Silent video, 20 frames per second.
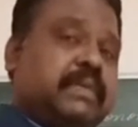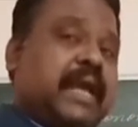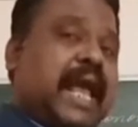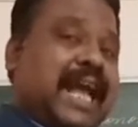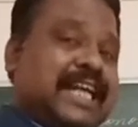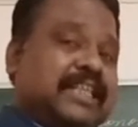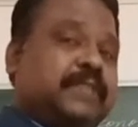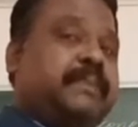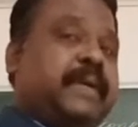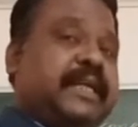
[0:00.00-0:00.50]

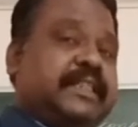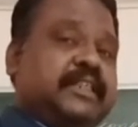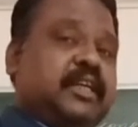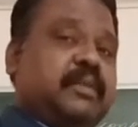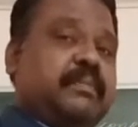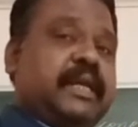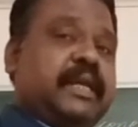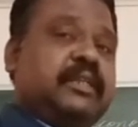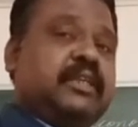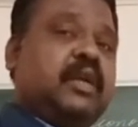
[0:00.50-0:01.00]
expenditure
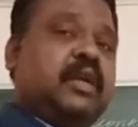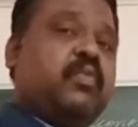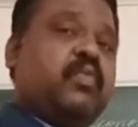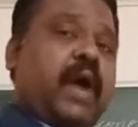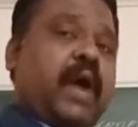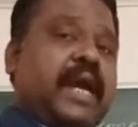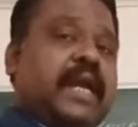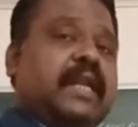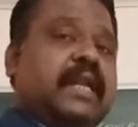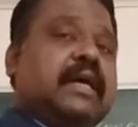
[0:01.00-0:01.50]
method
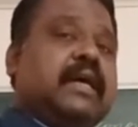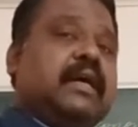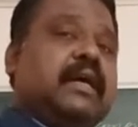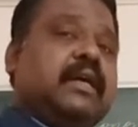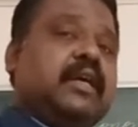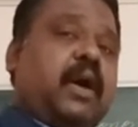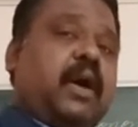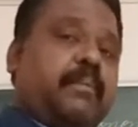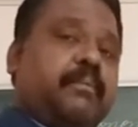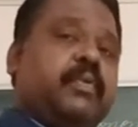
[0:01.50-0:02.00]
while
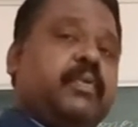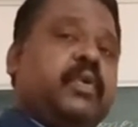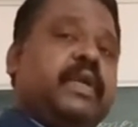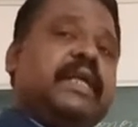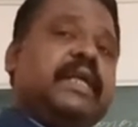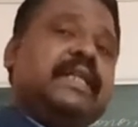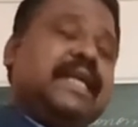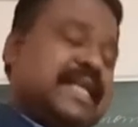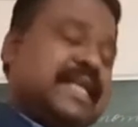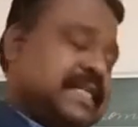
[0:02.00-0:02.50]

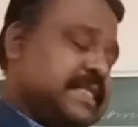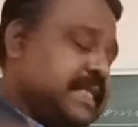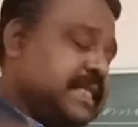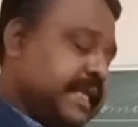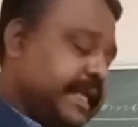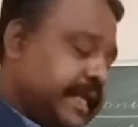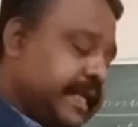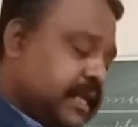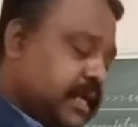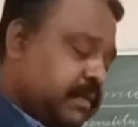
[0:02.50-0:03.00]
computing the
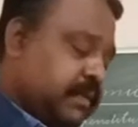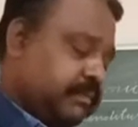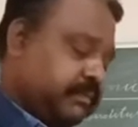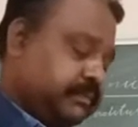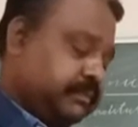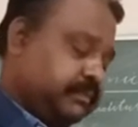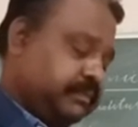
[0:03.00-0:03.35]
national income.